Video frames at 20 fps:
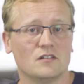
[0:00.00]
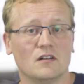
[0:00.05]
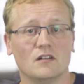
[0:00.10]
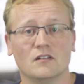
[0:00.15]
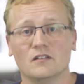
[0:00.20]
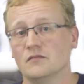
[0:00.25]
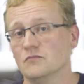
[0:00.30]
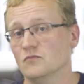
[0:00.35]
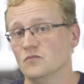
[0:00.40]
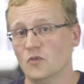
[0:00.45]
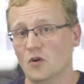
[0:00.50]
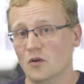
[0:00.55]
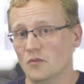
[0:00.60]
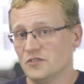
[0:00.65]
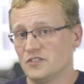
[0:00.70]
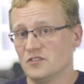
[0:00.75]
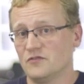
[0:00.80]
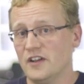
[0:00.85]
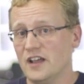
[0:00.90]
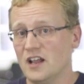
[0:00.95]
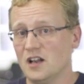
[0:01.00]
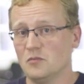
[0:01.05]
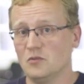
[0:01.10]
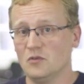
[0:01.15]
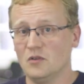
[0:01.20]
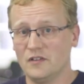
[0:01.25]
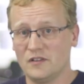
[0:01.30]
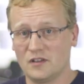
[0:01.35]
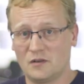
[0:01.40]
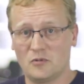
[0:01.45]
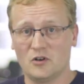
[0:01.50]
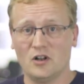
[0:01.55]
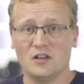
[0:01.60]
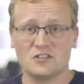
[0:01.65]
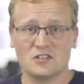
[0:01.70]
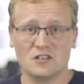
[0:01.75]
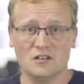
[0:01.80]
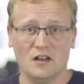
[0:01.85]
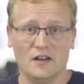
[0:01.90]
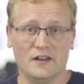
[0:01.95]
on what was available on the
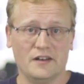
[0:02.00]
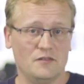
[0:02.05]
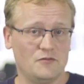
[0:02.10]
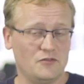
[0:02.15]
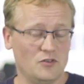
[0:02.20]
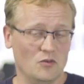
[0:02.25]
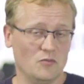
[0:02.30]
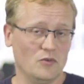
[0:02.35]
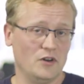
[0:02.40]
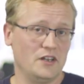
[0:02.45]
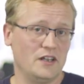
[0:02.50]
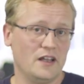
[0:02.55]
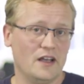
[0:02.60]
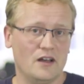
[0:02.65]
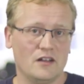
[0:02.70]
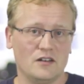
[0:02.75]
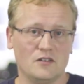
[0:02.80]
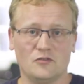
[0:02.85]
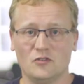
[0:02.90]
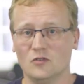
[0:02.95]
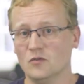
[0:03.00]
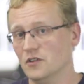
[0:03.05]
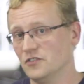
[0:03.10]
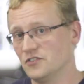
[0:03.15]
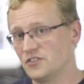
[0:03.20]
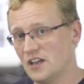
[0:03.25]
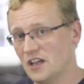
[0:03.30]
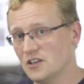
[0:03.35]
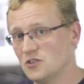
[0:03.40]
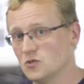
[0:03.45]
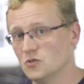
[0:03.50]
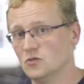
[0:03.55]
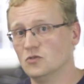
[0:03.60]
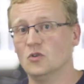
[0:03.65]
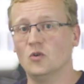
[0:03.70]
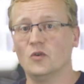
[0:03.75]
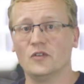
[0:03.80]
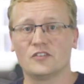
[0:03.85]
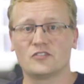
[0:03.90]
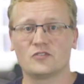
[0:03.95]
production line, if they were running out, if they were on schedule,
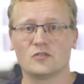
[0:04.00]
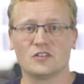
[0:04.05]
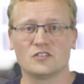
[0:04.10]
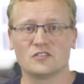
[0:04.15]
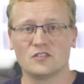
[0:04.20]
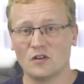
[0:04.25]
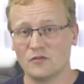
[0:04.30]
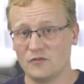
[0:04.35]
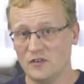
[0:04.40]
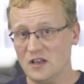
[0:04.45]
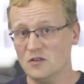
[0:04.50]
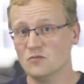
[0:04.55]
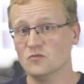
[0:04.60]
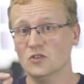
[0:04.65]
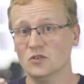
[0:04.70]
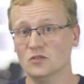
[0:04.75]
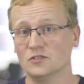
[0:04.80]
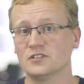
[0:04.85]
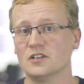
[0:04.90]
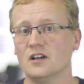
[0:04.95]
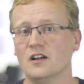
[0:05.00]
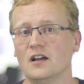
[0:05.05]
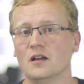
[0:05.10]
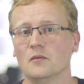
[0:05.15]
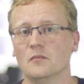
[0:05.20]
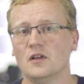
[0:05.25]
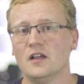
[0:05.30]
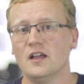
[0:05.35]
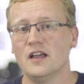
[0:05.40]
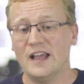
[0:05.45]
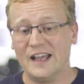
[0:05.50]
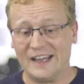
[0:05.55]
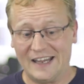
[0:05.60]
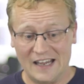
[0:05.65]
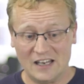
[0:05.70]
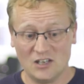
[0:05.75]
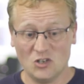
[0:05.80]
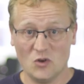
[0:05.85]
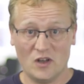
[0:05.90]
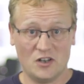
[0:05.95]
all this sort of stuff in real time.
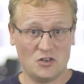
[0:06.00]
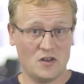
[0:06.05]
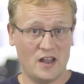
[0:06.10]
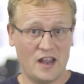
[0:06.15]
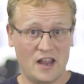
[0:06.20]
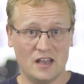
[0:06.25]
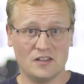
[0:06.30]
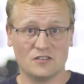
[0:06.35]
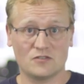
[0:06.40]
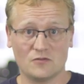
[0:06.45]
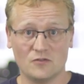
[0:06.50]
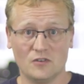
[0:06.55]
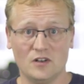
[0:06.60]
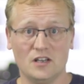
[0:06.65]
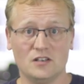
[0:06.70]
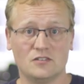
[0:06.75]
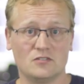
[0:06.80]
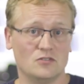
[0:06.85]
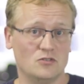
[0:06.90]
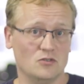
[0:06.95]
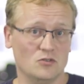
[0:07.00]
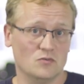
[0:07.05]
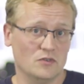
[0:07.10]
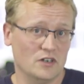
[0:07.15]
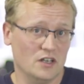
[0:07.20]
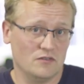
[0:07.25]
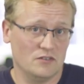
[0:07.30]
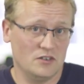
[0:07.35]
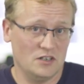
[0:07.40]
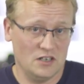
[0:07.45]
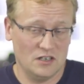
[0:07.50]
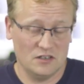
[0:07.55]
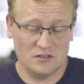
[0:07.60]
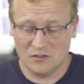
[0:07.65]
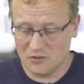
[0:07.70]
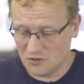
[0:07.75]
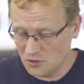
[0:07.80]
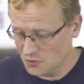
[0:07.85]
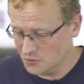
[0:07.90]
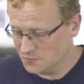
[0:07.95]
Again, you had your hands free to do whatever you needed
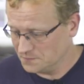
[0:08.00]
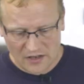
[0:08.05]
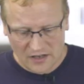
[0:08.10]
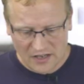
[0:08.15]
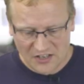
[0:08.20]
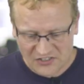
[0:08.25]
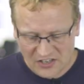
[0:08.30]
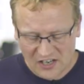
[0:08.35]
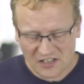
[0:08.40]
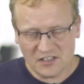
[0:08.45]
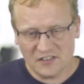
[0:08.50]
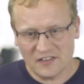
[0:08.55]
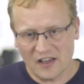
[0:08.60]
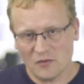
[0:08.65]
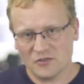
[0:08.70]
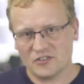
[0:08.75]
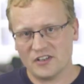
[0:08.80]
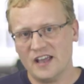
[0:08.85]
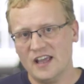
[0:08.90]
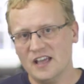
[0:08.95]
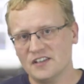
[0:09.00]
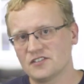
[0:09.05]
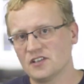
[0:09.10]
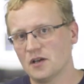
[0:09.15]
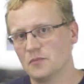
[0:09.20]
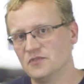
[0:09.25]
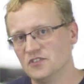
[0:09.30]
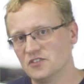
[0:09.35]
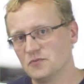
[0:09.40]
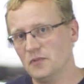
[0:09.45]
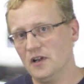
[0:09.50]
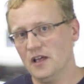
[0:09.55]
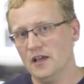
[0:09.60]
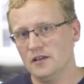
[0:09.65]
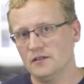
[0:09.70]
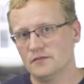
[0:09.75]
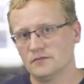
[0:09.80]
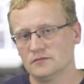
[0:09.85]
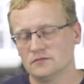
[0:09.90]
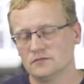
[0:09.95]
to do. Essentially, that was a heads-up display